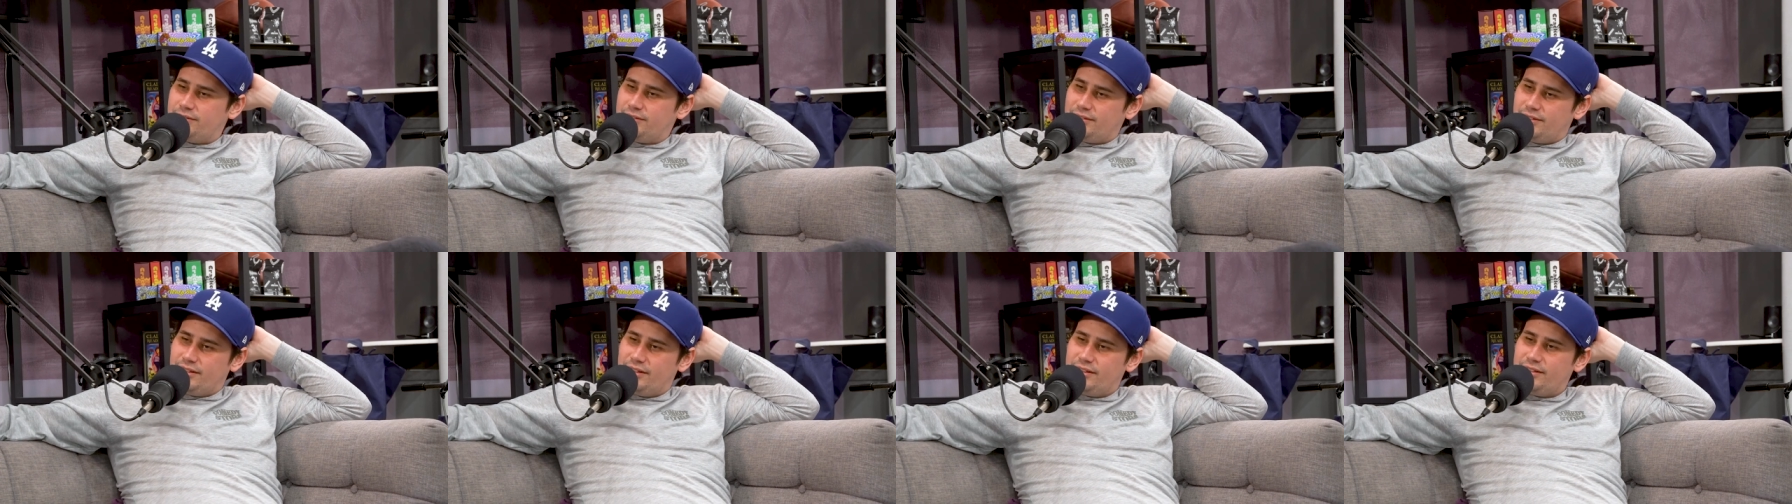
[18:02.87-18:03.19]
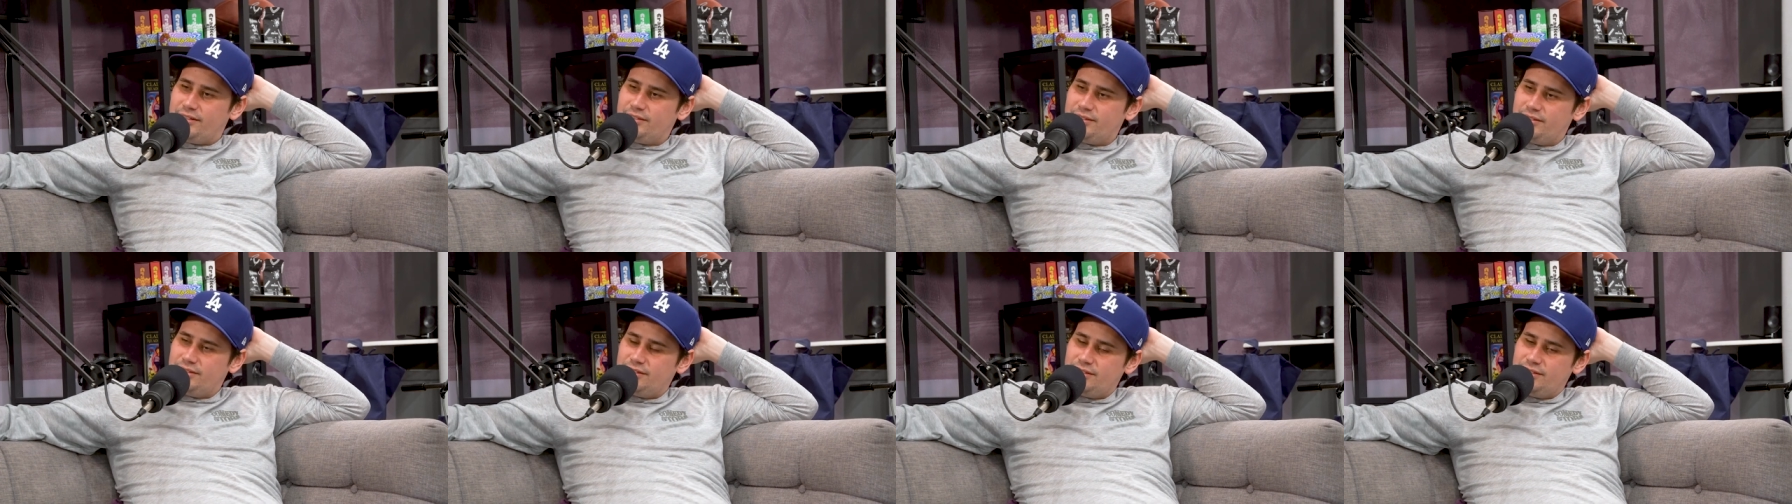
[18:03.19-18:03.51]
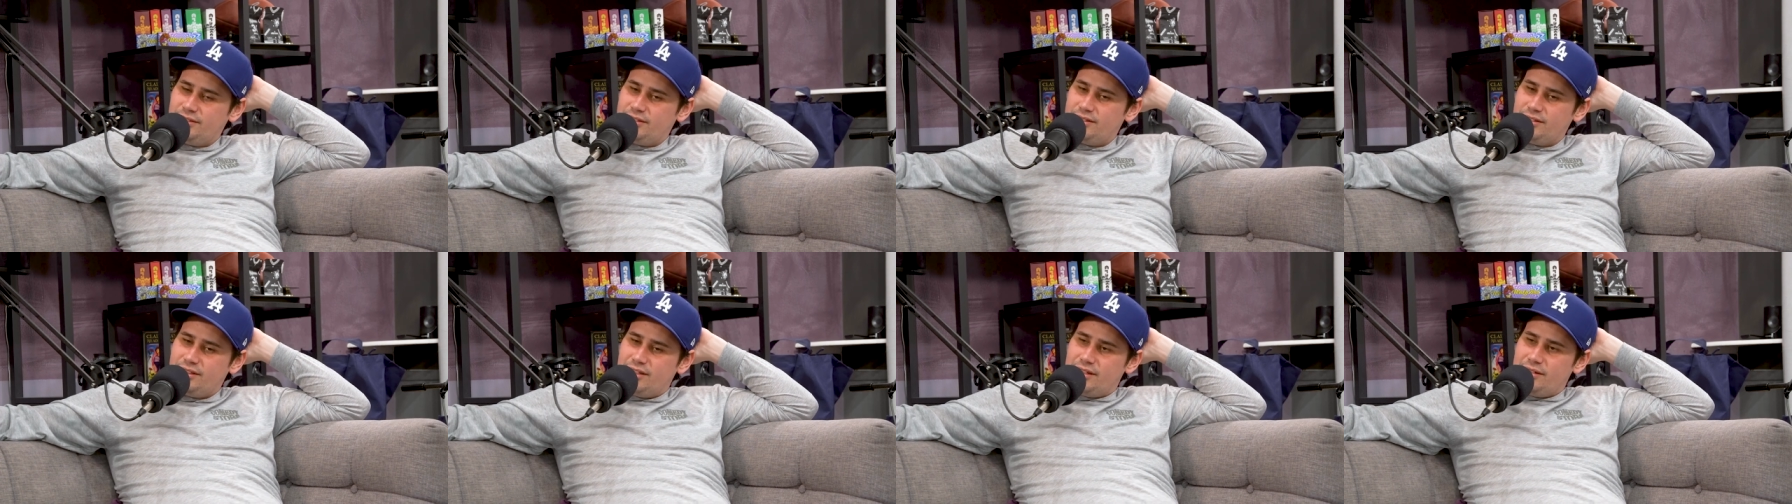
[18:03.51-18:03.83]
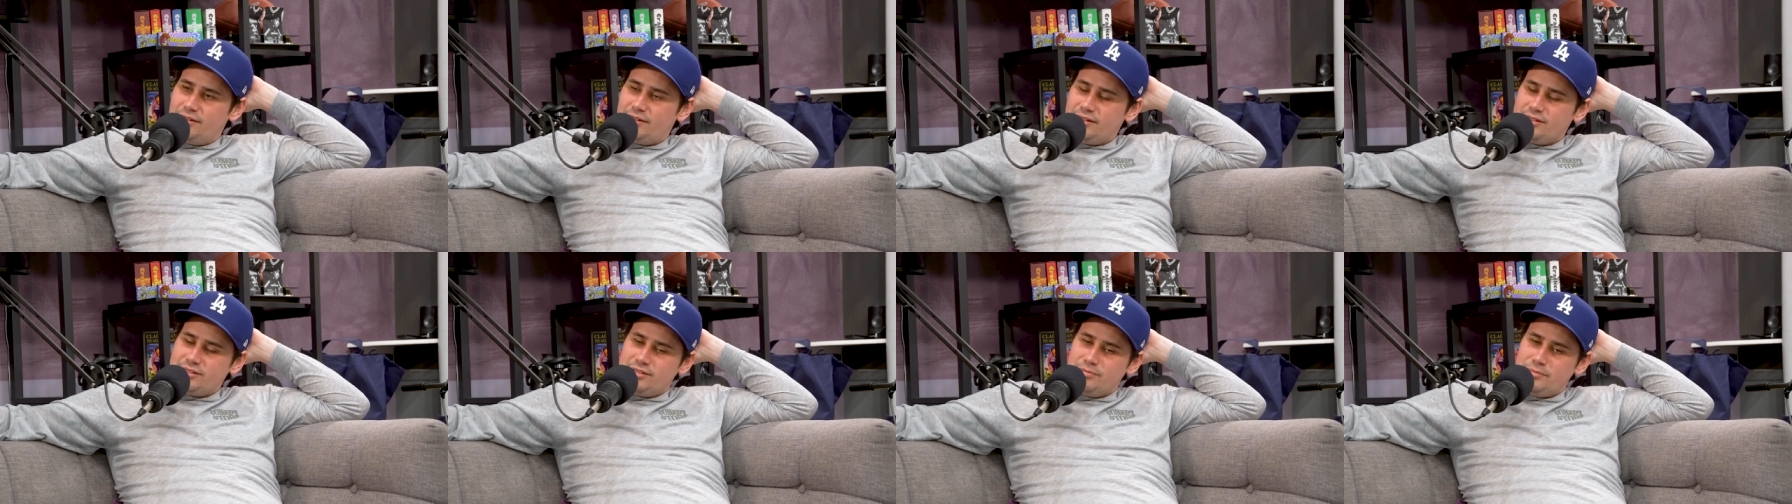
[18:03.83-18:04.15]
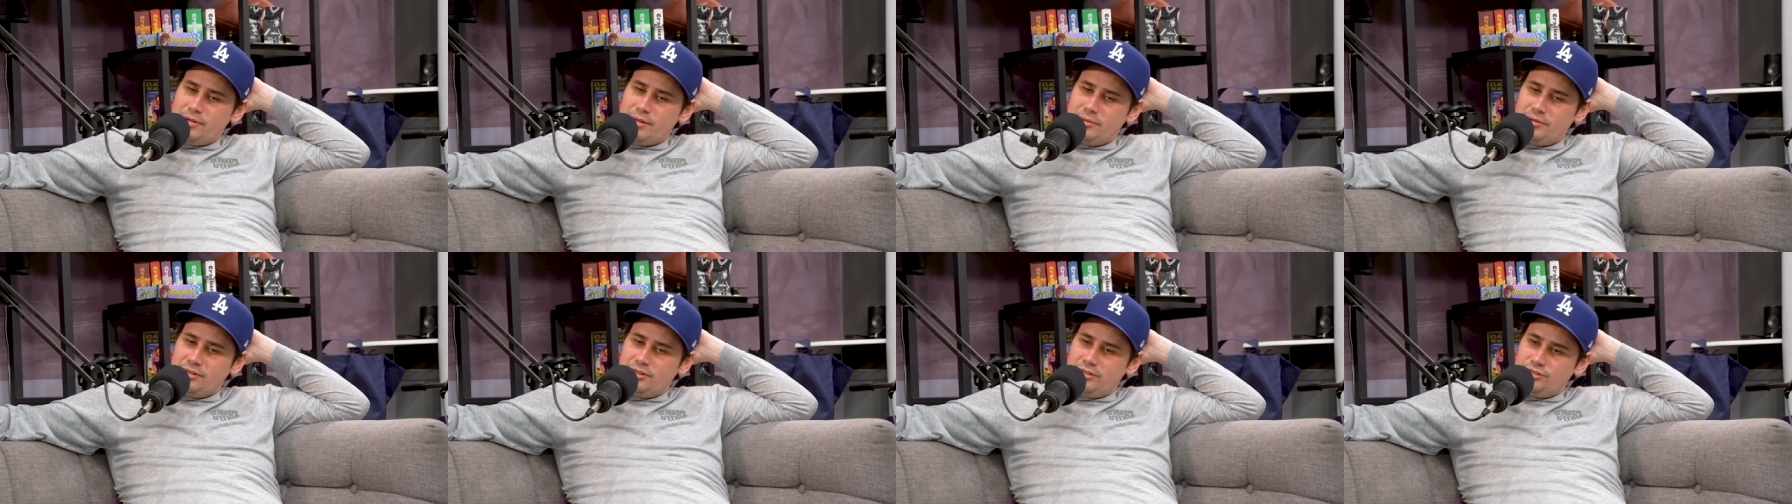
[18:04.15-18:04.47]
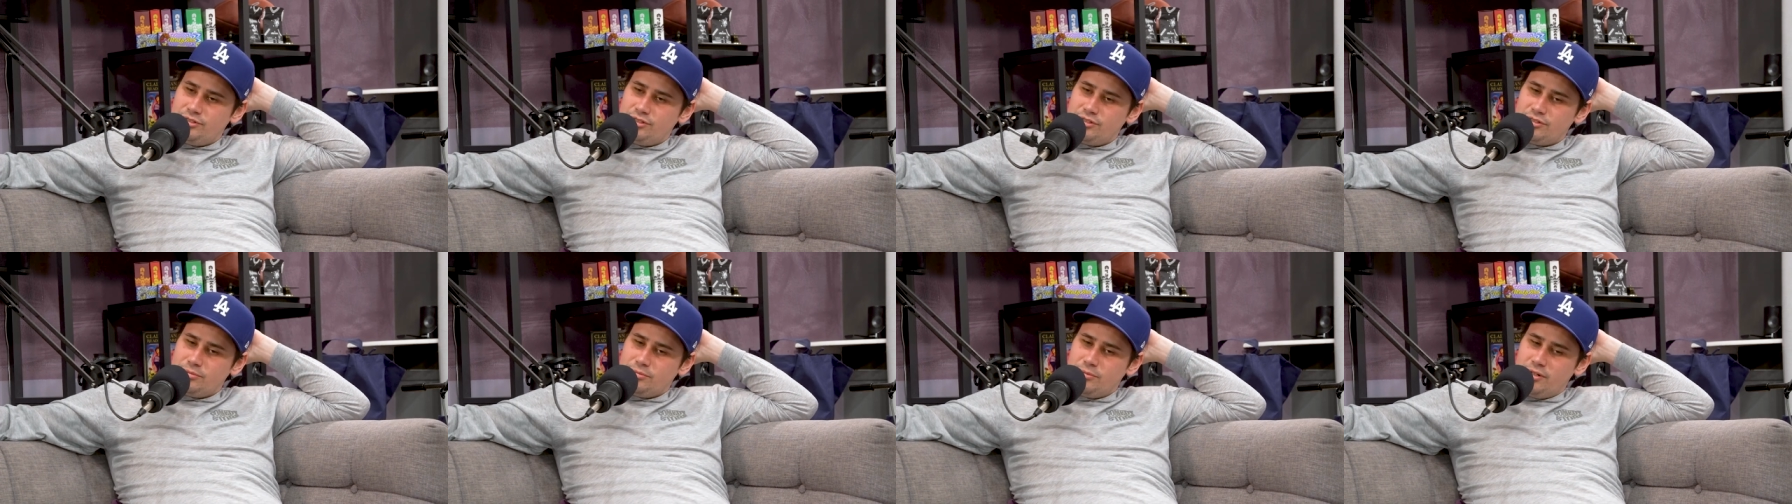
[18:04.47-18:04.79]
yeah yeah i guess maybe it is
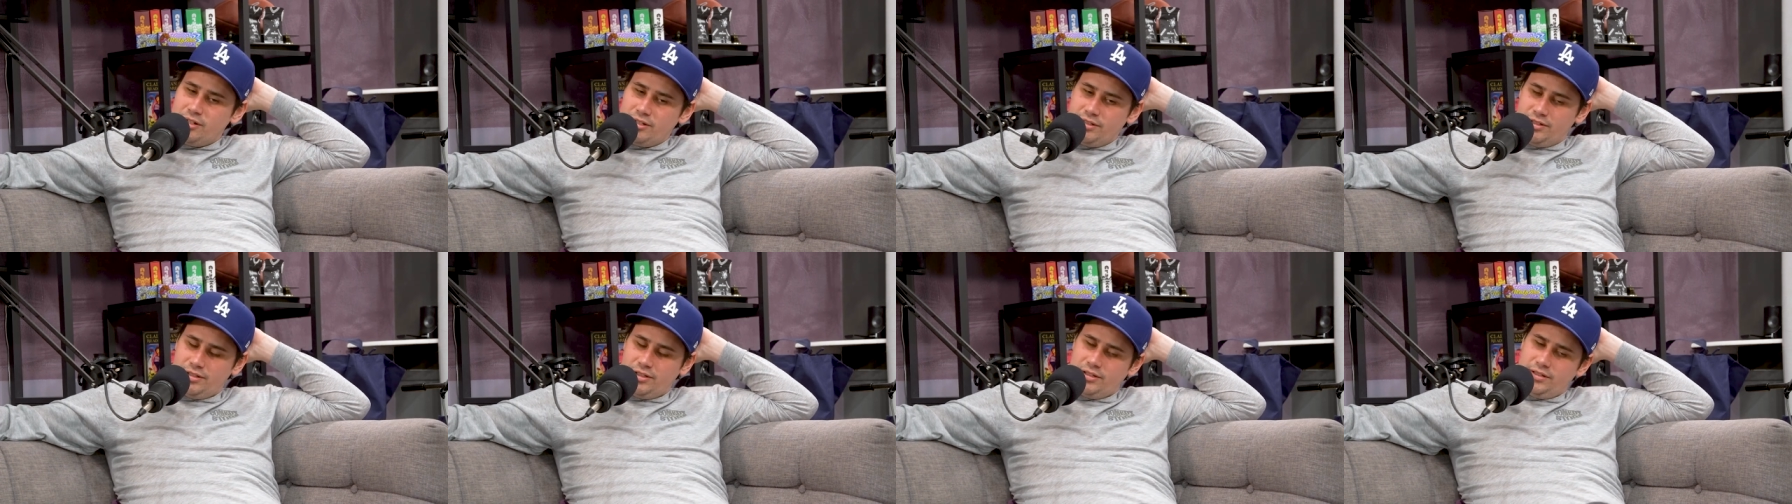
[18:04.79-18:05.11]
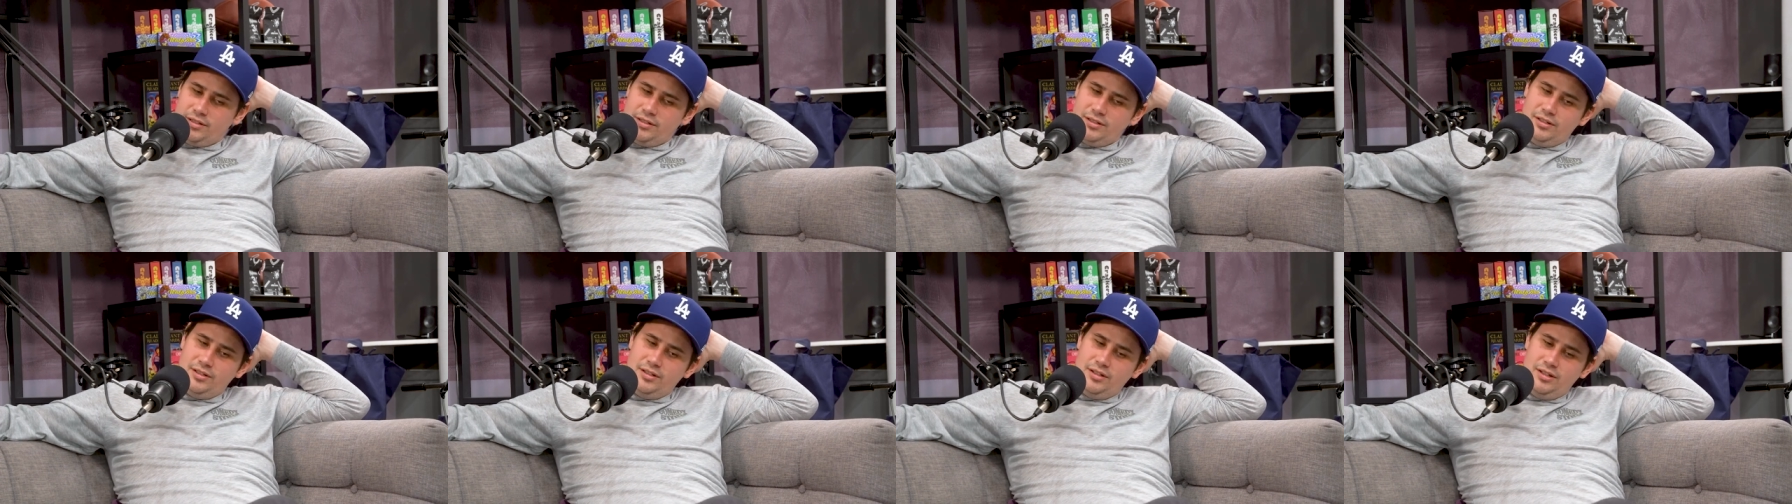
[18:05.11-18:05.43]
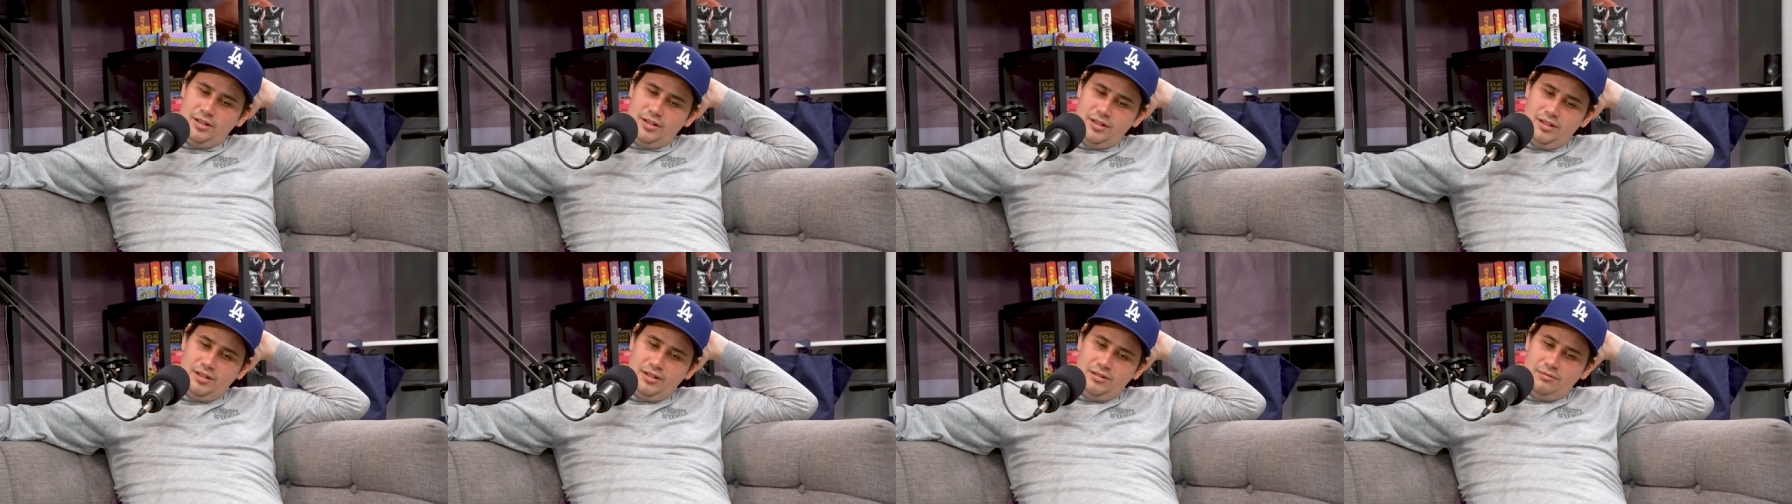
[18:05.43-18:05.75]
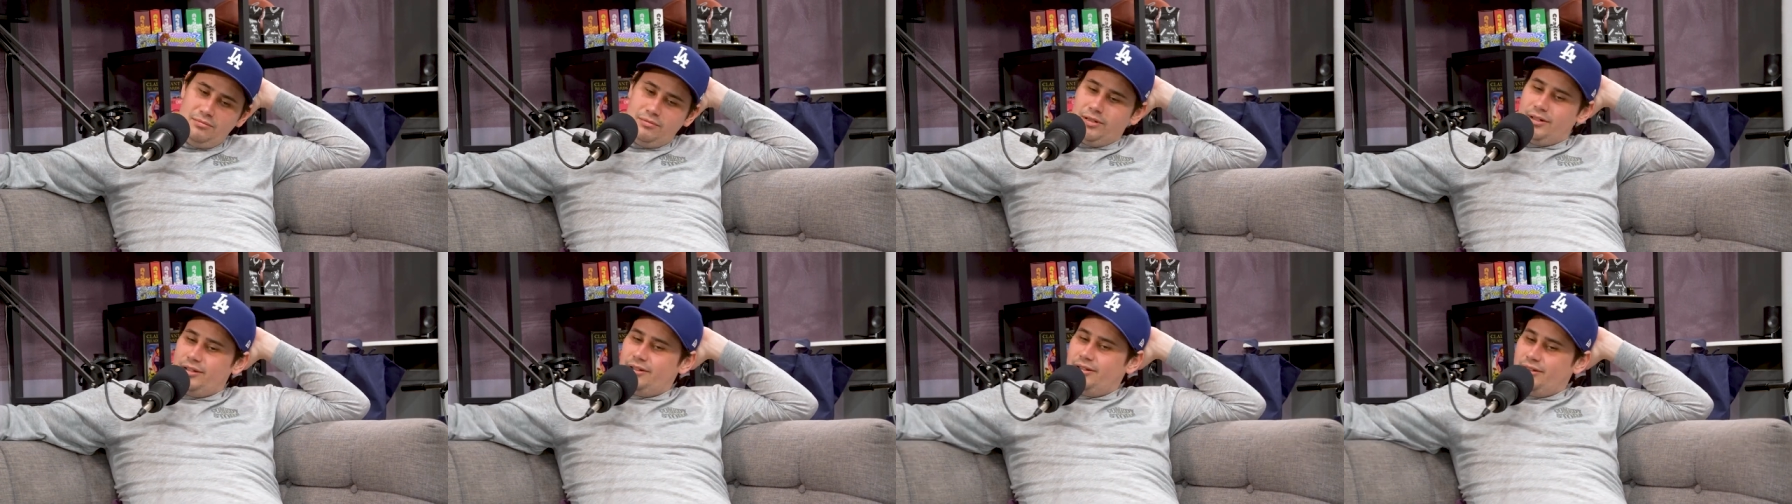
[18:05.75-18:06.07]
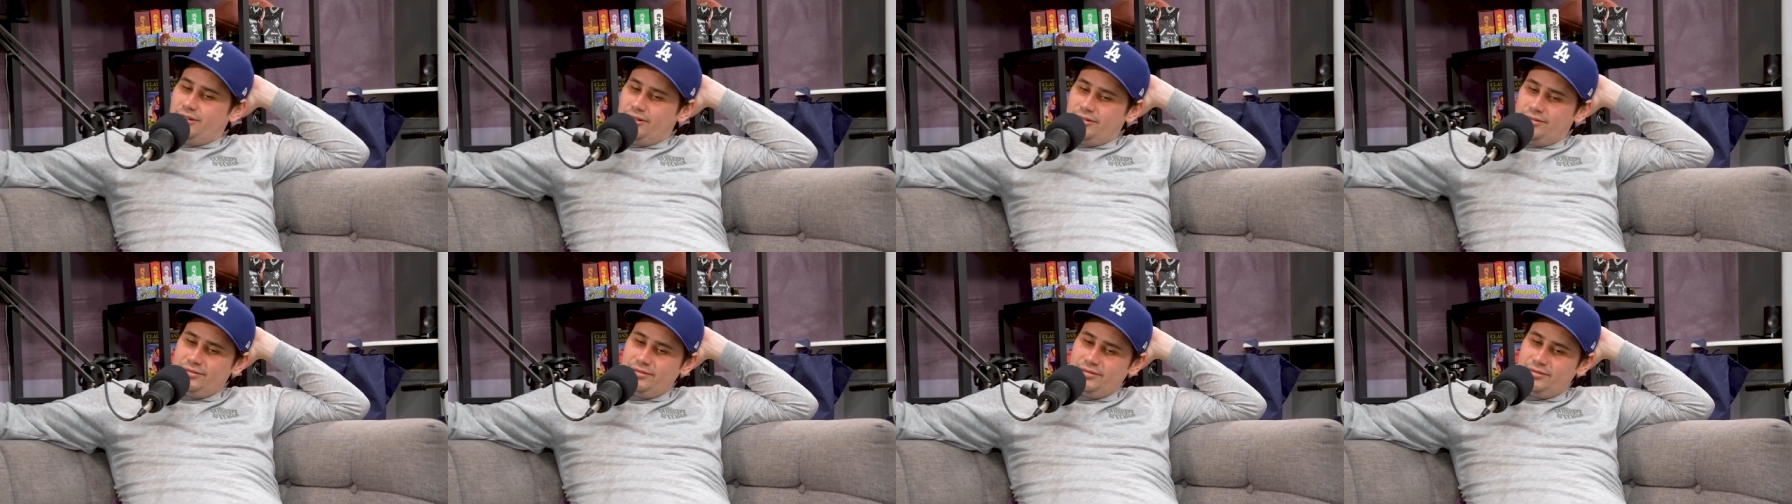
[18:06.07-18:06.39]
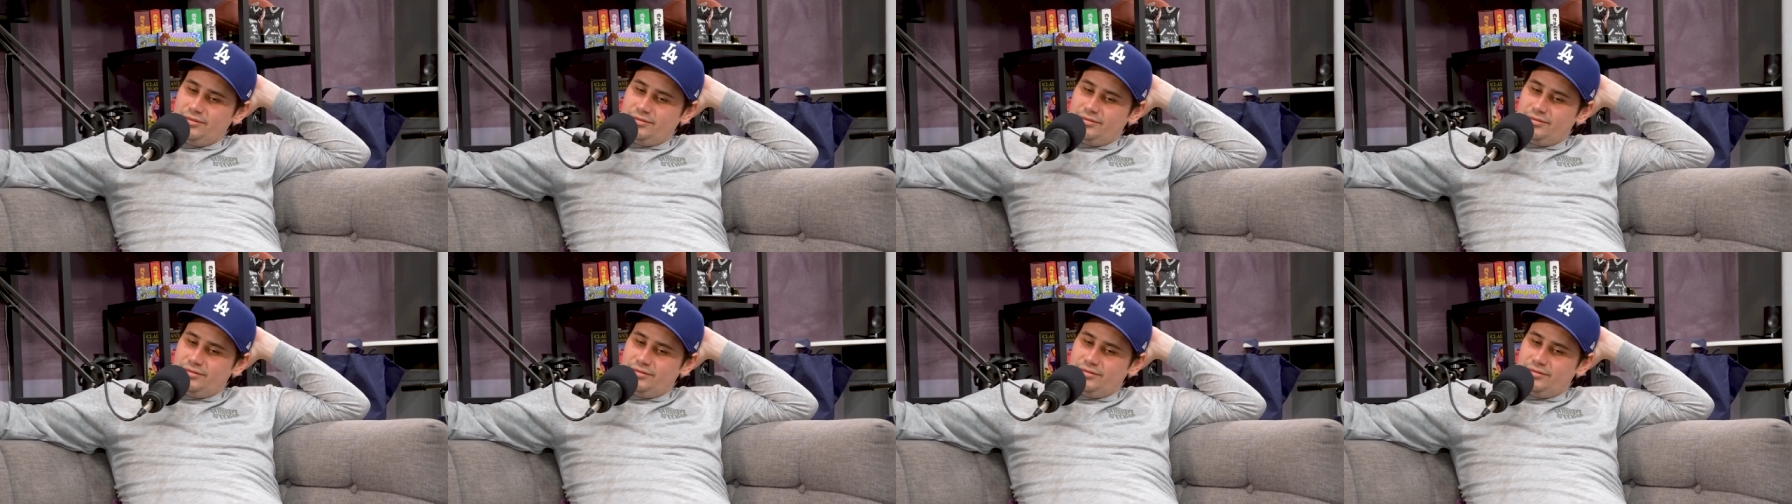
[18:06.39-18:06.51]
just a money thing but you know